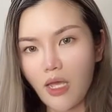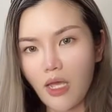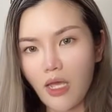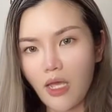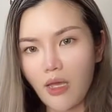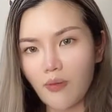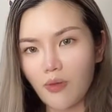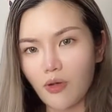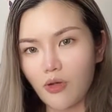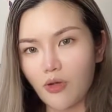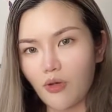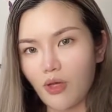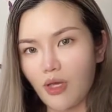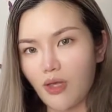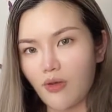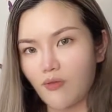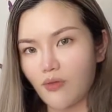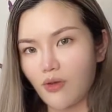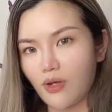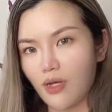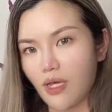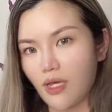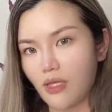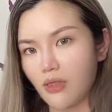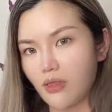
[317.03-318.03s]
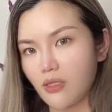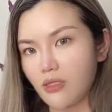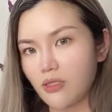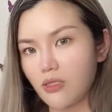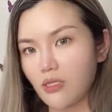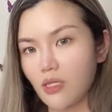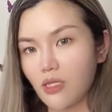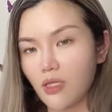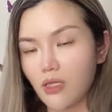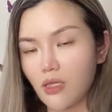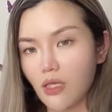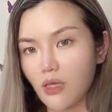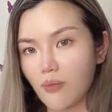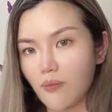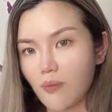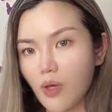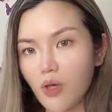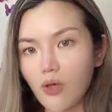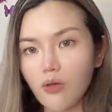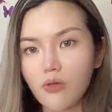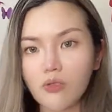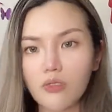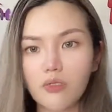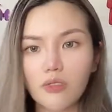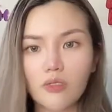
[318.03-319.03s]
but not everyone had this in their
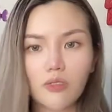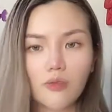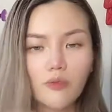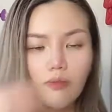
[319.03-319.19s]
box.